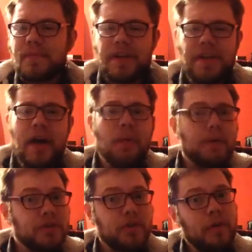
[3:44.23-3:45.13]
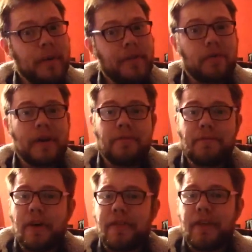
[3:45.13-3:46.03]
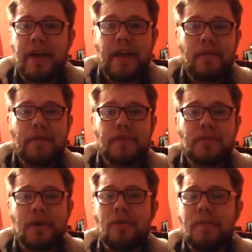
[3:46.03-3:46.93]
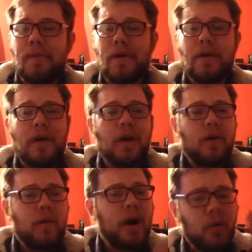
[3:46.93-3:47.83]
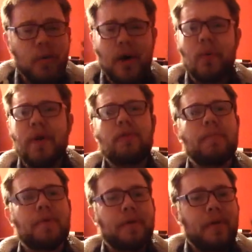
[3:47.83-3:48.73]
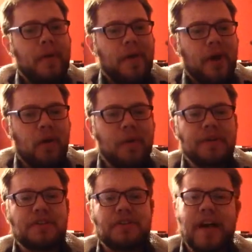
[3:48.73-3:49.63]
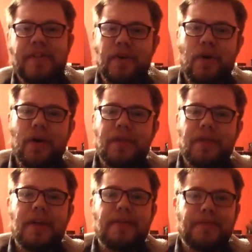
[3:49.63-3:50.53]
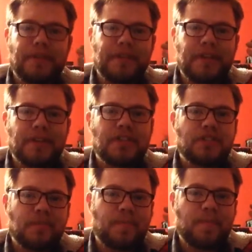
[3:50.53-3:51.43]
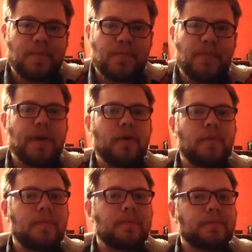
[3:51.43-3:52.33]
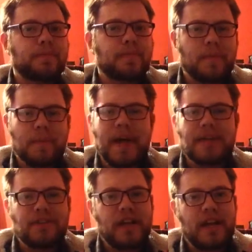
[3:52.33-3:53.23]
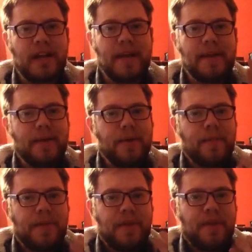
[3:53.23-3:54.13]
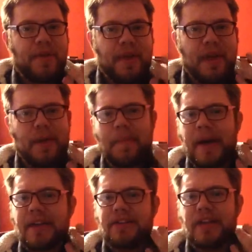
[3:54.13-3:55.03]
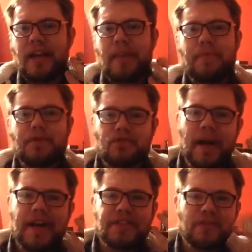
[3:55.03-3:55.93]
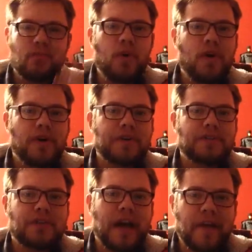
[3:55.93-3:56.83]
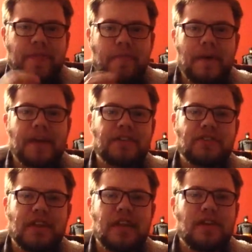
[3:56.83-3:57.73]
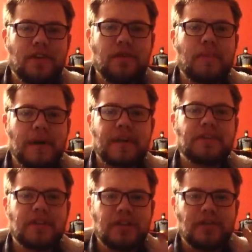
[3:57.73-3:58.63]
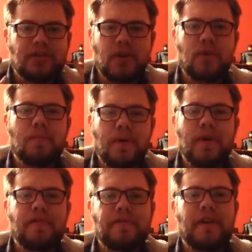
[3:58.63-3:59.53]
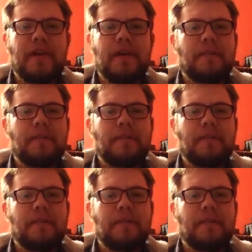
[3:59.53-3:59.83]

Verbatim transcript: yeah, I want to talk about the grandfather here as well. But well, I, I will. But I want to say that I think that this film basically it basically portrays the worst and the best in humanity so perfectly,